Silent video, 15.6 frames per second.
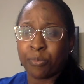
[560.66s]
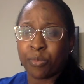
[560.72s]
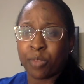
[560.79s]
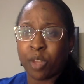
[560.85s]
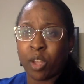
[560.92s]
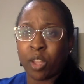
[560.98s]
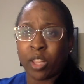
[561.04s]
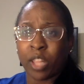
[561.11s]

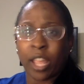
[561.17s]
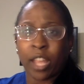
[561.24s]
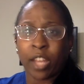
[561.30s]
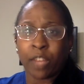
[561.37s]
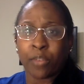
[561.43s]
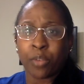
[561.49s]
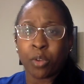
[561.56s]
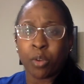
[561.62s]
online,
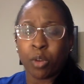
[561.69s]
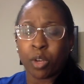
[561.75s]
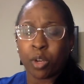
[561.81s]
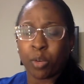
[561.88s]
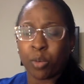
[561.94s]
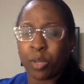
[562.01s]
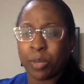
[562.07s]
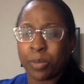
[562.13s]
if you go on their
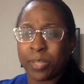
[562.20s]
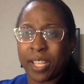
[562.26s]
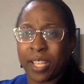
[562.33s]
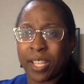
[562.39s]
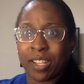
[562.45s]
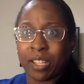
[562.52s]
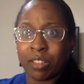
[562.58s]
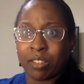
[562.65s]

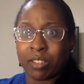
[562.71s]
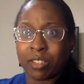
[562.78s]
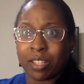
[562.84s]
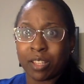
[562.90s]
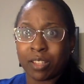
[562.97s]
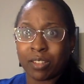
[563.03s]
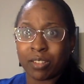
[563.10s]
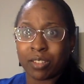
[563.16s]
website, it looks
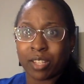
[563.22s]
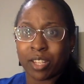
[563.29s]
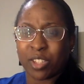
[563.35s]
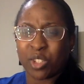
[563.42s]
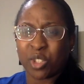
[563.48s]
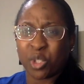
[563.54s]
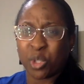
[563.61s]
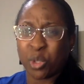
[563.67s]
like there's like
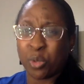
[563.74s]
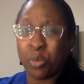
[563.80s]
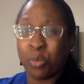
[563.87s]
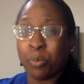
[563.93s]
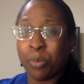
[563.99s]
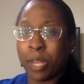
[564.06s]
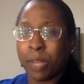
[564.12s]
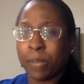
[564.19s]
2
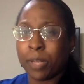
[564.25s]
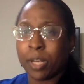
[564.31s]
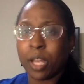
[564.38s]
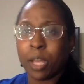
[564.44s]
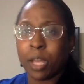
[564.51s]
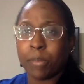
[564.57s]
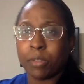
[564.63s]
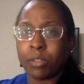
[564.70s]
payment
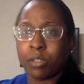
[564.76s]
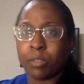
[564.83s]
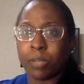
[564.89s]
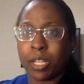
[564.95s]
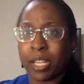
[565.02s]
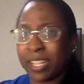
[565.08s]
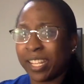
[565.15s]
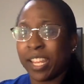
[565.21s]
options,
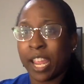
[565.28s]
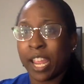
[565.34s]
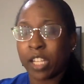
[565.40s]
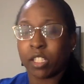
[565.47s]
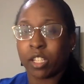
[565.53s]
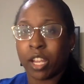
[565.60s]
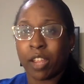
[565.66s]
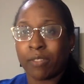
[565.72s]
but they
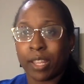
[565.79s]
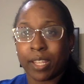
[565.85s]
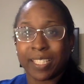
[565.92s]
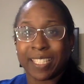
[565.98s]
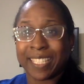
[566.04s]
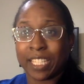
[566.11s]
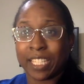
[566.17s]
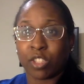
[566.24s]
actually have like
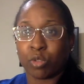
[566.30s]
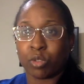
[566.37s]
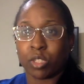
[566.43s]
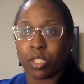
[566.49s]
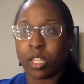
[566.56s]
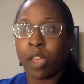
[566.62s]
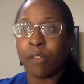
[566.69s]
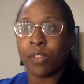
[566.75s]
6 or
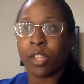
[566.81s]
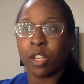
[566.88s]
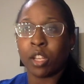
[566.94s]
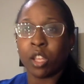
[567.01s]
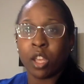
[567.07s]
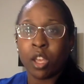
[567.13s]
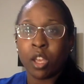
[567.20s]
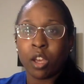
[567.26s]
7
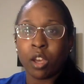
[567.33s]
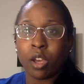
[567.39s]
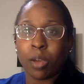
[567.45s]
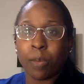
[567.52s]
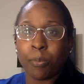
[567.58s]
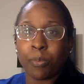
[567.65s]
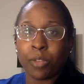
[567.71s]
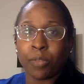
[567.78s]

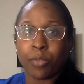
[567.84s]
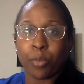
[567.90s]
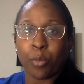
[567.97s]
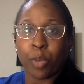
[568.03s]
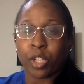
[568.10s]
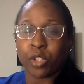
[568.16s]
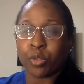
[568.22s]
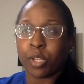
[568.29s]
different
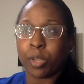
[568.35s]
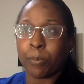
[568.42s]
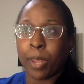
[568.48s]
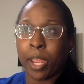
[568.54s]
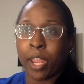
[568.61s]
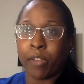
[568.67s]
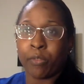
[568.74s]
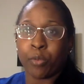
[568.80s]
ways you can
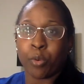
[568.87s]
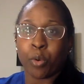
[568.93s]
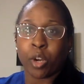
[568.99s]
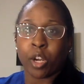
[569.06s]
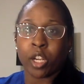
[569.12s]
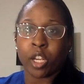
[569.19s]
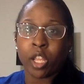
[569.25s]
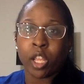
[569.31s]
pay for
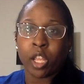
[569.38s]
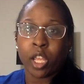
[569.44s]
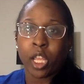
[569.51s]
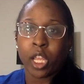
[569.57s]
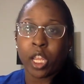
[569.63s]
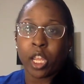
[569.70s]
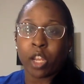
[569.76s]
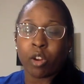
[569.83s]
it.
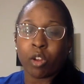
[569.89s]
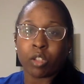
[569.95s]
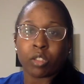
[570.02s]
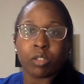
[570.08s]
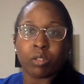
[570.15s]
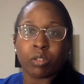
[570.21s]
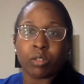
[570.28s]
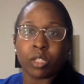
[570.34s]
And
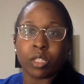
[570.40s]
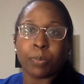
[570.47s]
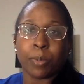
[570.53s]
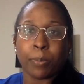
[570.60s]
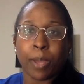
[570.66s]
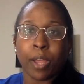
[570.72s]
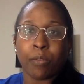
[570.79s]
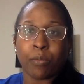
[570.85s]
also just be
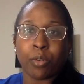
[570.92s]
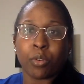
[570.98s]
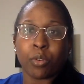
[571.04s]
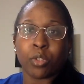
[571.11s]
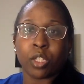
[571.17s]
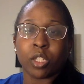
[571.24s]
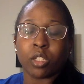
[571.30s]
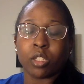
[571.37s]
mindful,
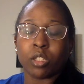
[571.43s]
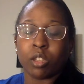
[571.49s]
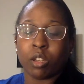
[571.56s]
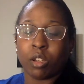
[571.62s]
just